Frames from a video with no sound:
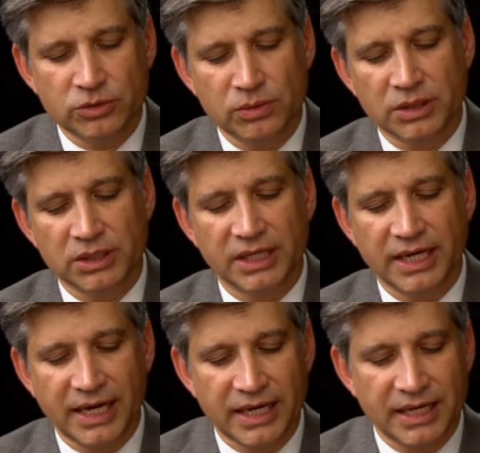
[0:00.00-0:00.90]
toward
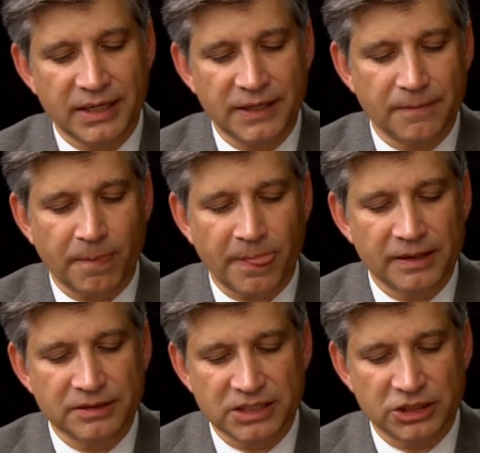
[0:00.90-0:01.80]
a
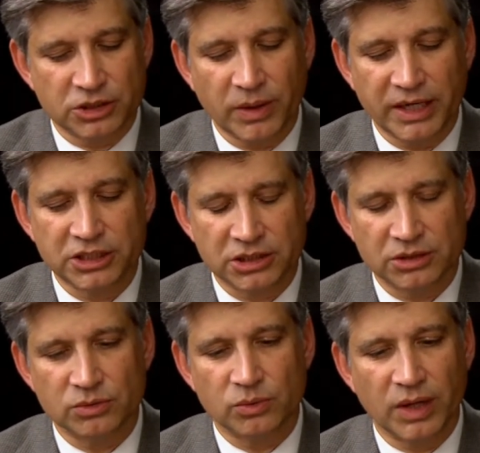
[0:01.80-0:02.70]

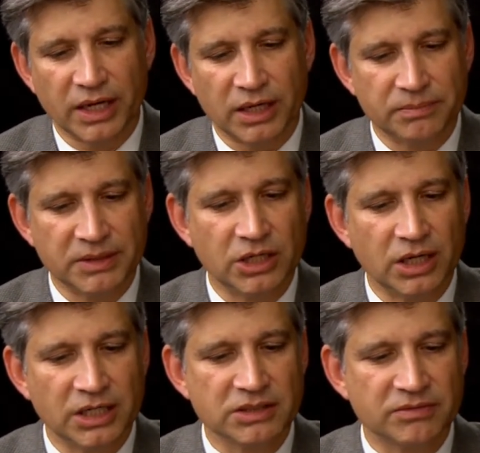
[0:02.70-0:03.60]
situation where,
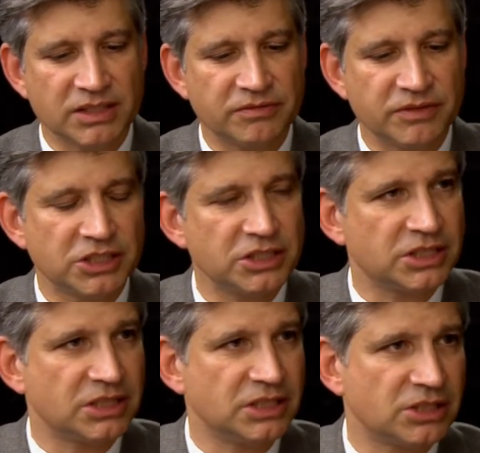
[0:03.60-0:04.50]
because of the
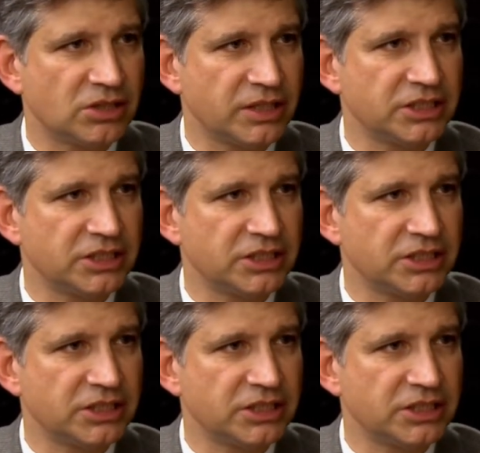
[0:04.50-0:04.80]
deficiencies in our